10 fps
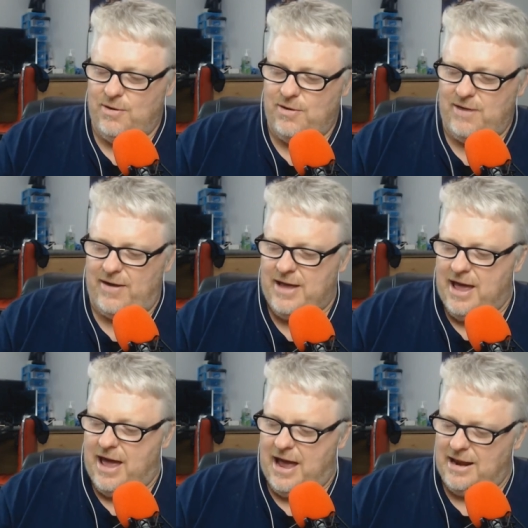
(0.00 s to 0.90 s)
or wherever.
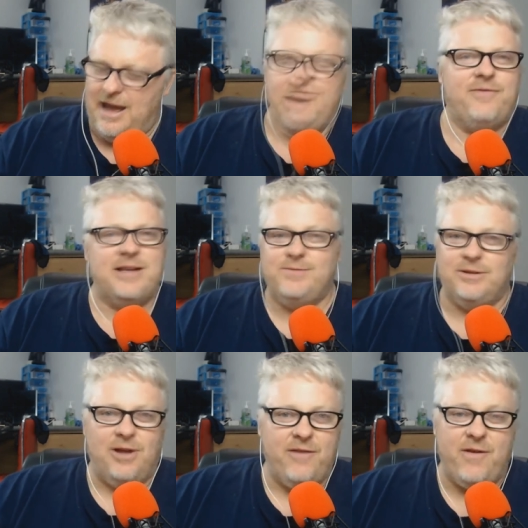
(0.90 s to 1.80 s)
And uh, Facebook
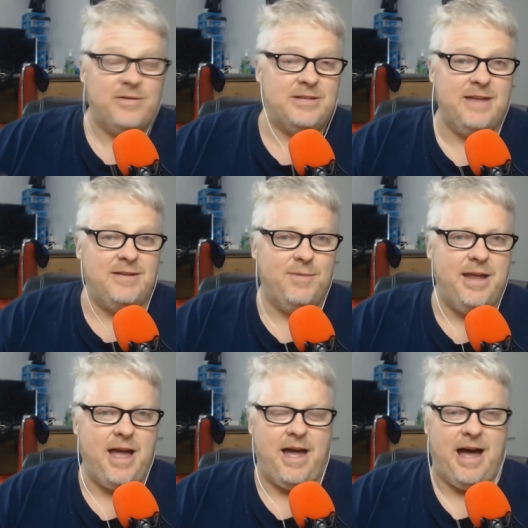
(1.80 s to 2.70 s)
Live seemed to
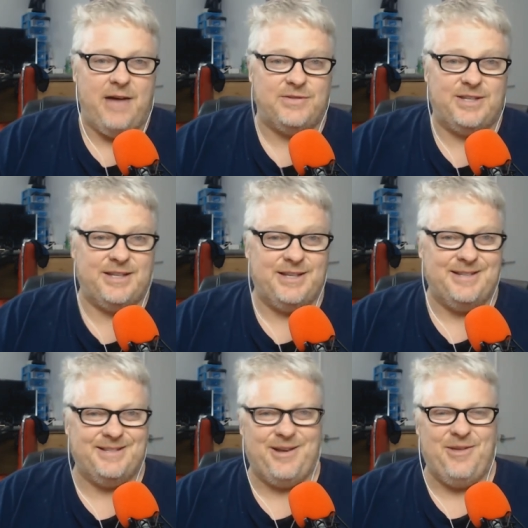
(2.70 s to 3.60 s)
be half a success.
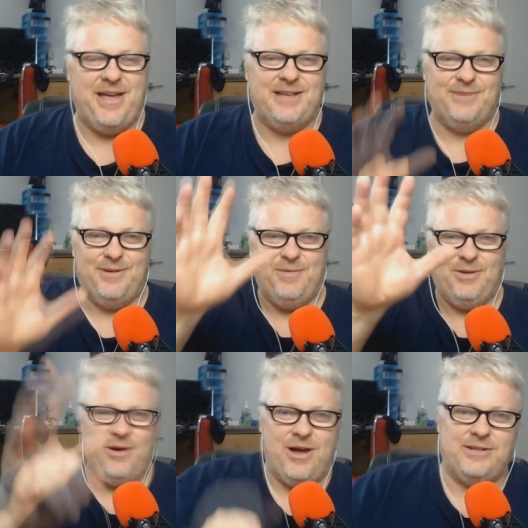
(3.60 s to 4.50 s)
So thanks for
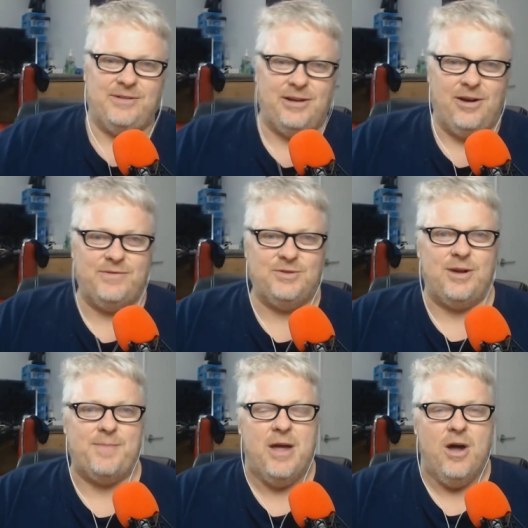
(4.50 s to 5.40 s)
guys on the live
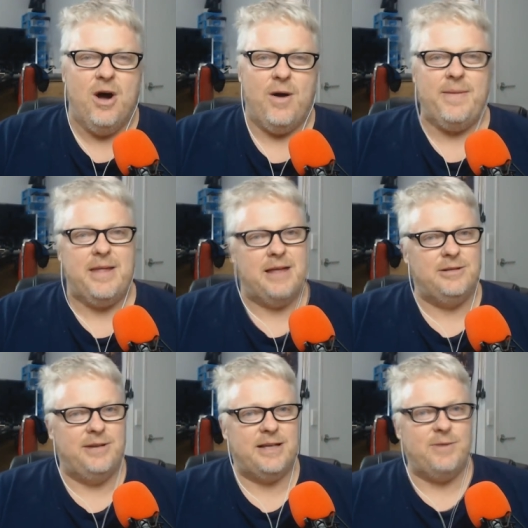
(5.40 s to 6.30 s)
stream. All right.
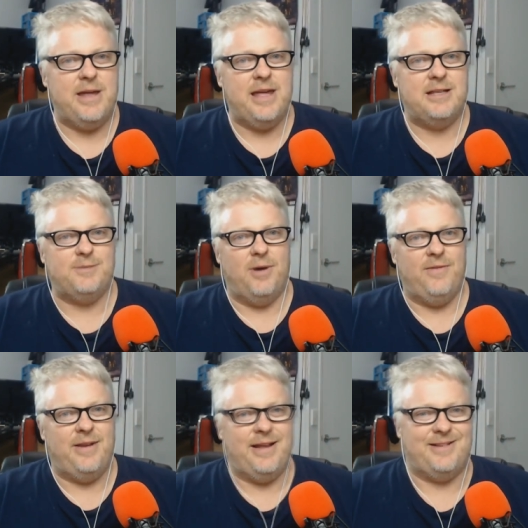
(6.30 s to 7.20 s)
Until next week, it's bye
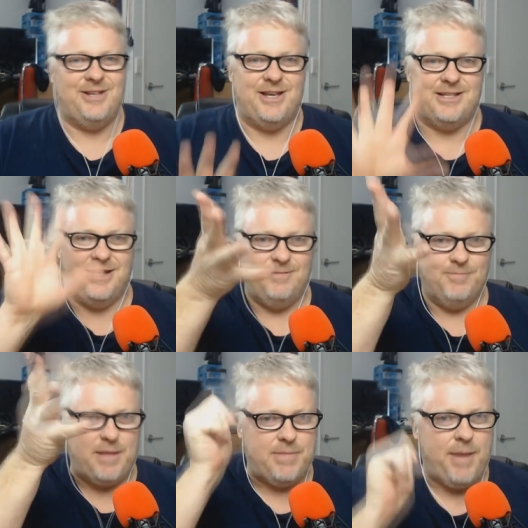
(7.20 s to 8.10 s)
for now. Cheers.
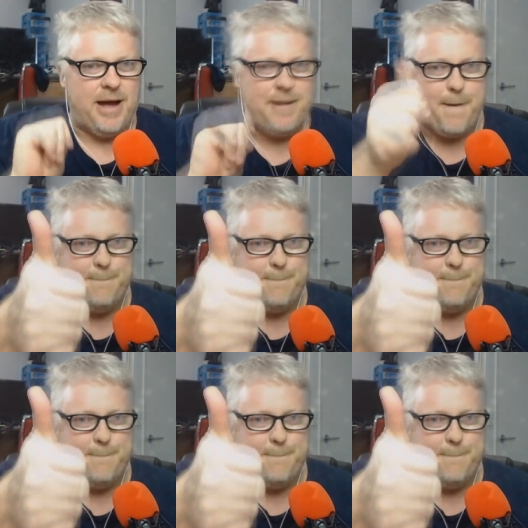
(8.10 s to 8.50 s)
Bye bye.